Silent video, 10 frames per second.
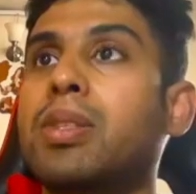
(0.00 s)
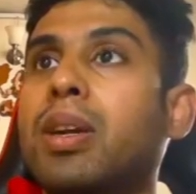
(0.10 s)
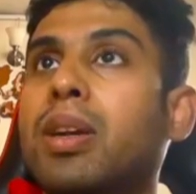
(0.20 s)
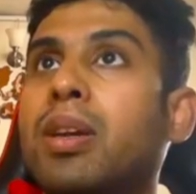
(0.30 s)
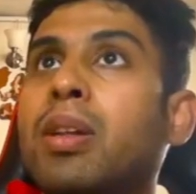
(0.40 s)

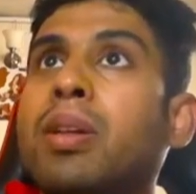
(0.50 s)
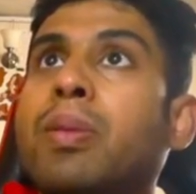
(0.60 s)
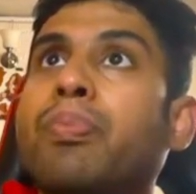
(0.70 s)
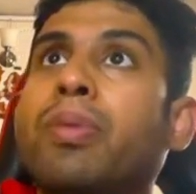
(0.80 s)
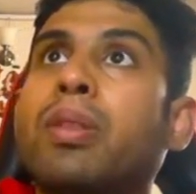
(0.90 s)
that
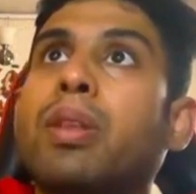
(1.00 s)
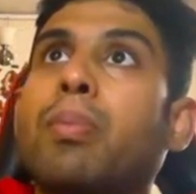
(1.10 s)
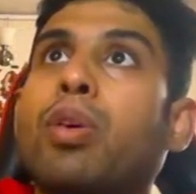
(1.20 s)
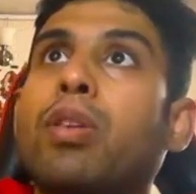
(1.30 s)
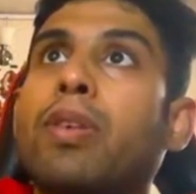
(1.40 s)
the
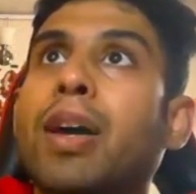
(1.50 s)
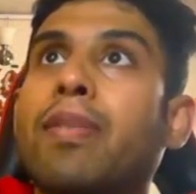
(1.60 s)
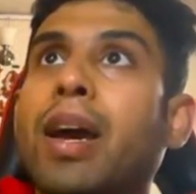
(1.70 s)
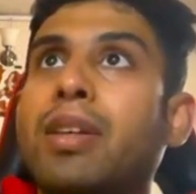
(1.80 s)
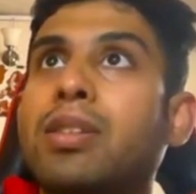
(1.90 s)
bot will have
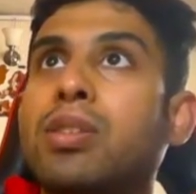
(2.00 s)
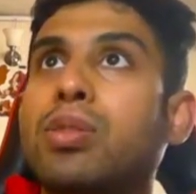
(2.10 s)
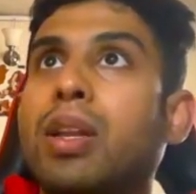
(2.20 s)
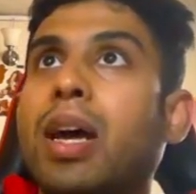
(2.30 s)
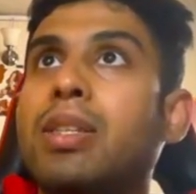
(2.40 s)
access to
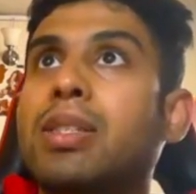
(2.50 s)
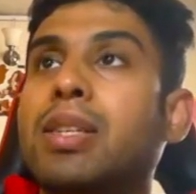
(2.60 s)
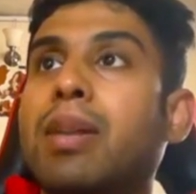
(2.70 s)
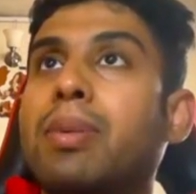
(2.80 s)
the last 10